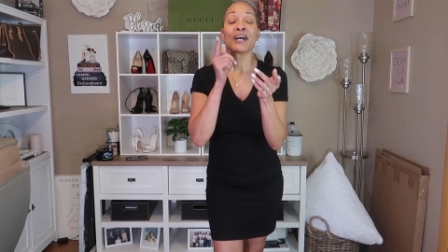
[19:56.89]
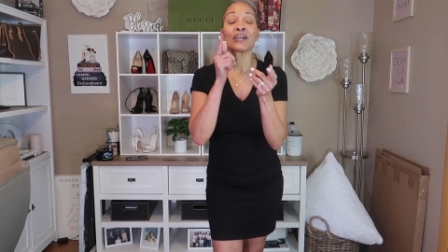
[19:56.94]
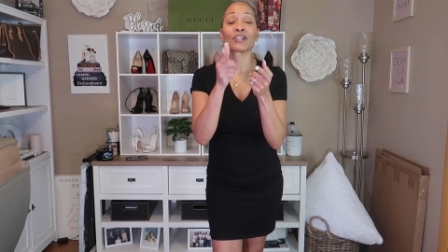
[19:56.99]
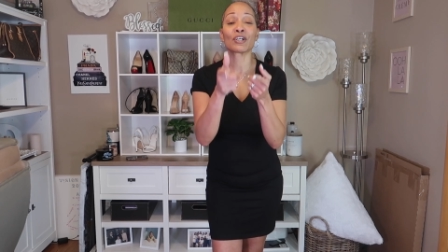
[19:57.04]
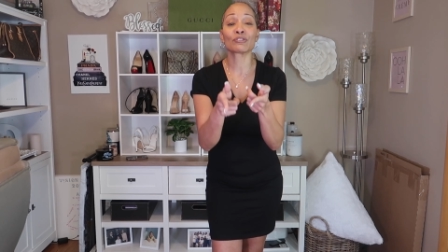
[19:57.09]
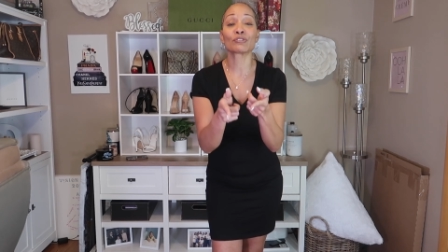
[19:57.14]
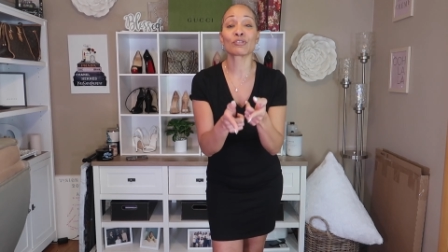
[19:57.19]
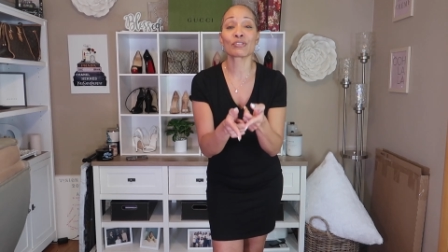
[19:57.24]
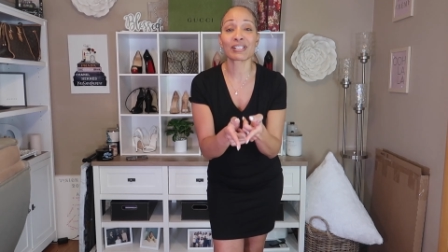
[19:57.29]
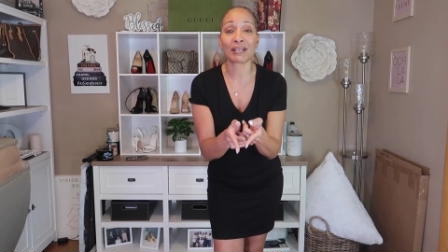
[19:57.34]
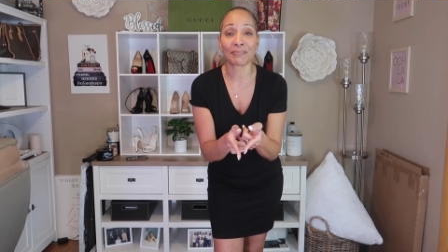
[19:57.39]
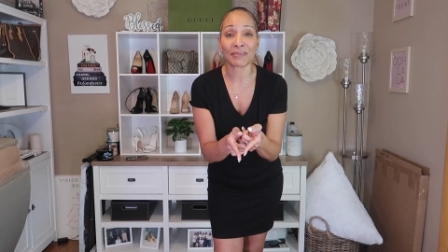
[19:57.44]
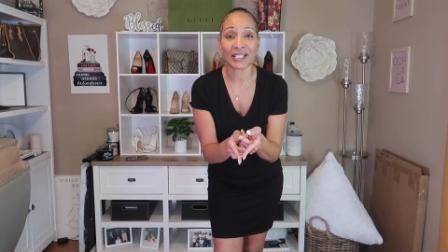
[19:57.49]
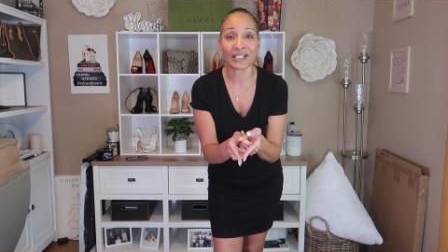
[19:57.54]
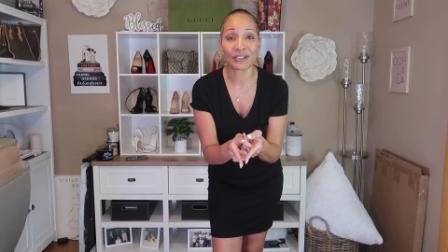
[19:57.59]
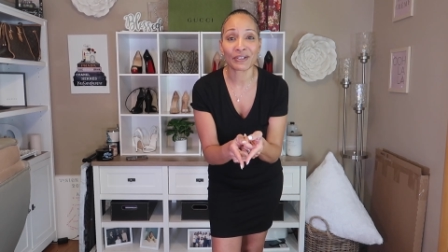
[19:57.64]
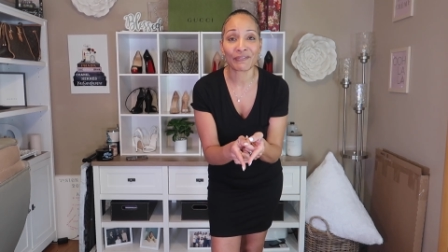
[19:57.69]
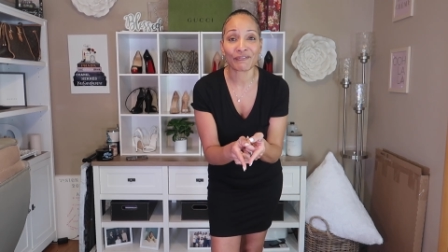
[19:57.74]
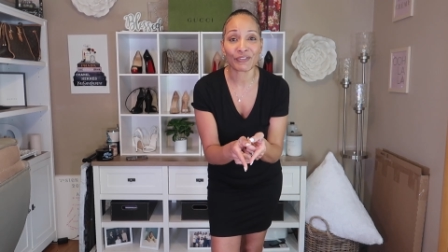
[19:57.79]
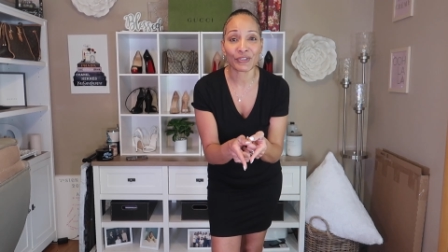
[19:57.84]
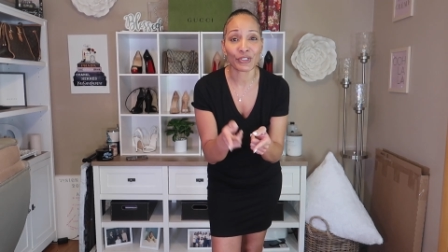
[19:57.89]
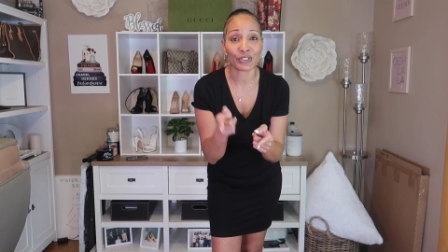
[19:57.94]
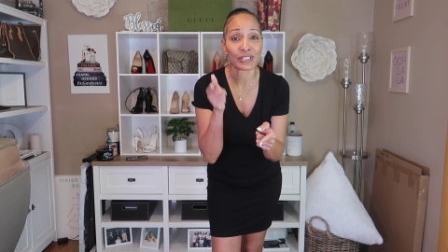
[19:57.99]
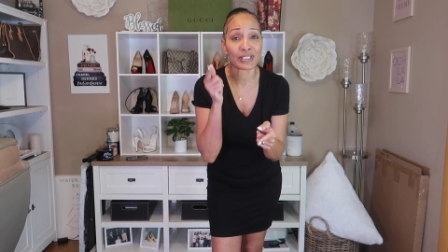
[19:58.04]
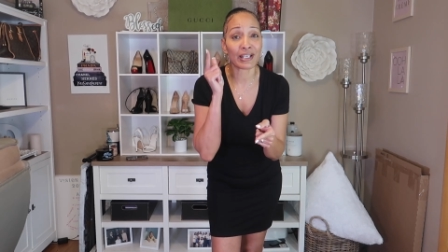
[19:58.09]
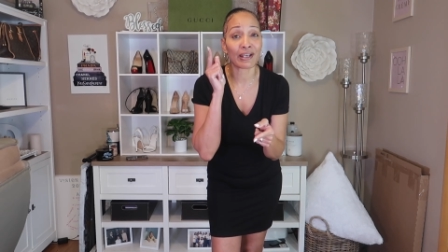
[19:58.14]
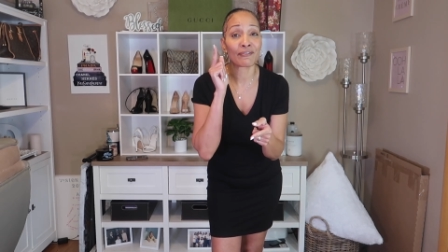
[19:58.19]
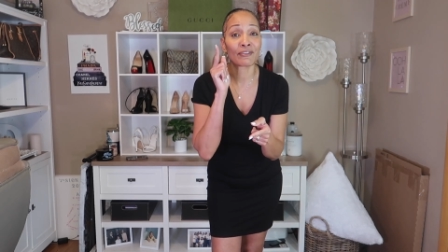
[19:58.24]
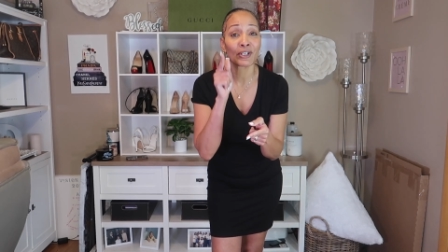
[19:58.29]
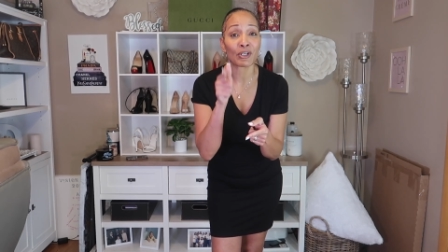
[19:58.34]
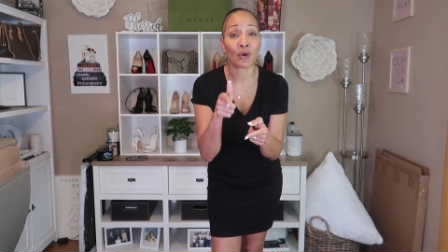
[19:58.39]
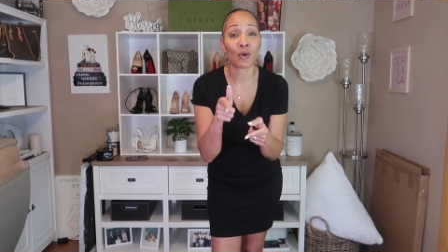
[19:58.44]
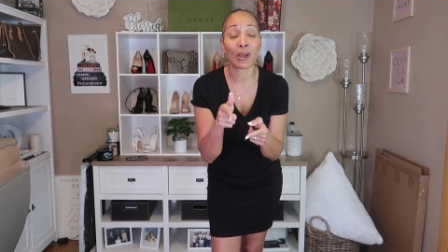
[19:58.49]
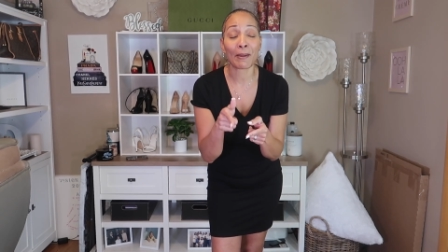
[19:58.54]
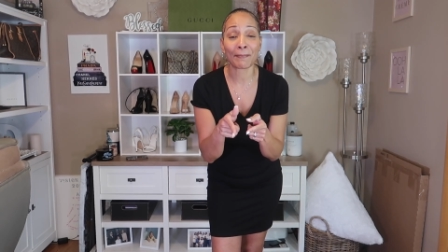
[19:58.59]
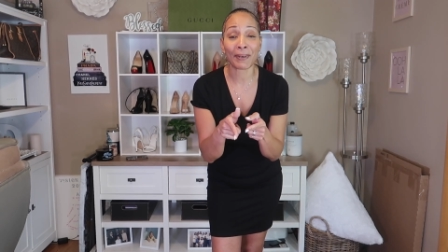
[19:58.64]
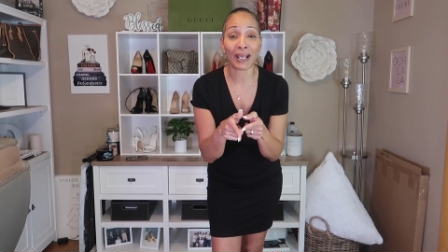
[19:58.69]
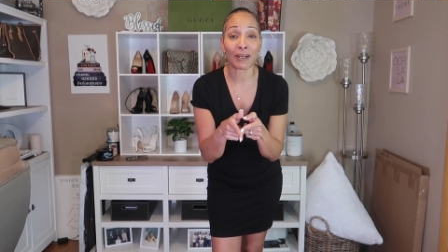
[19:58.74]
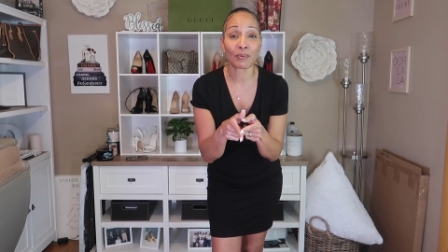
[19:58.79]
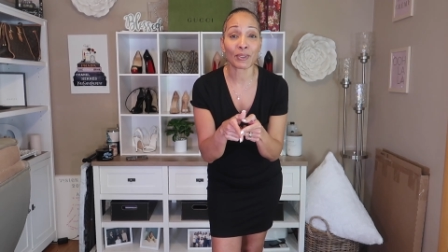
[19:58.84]
Go do something good for yourself. Go
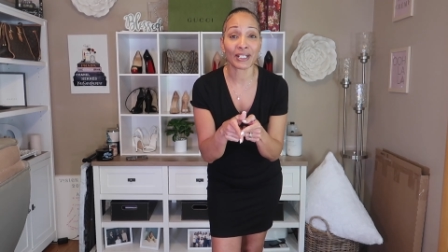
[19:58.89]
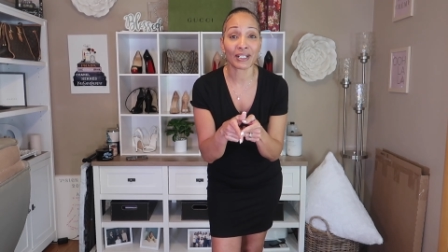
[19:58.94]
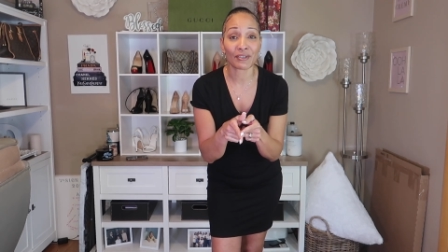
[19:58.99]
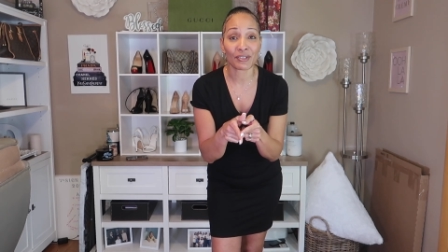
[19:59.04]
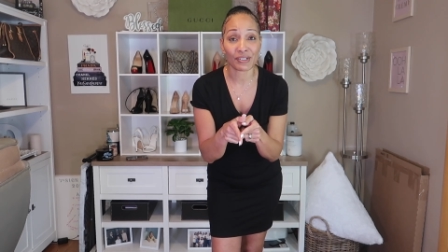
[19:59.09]
and buy one of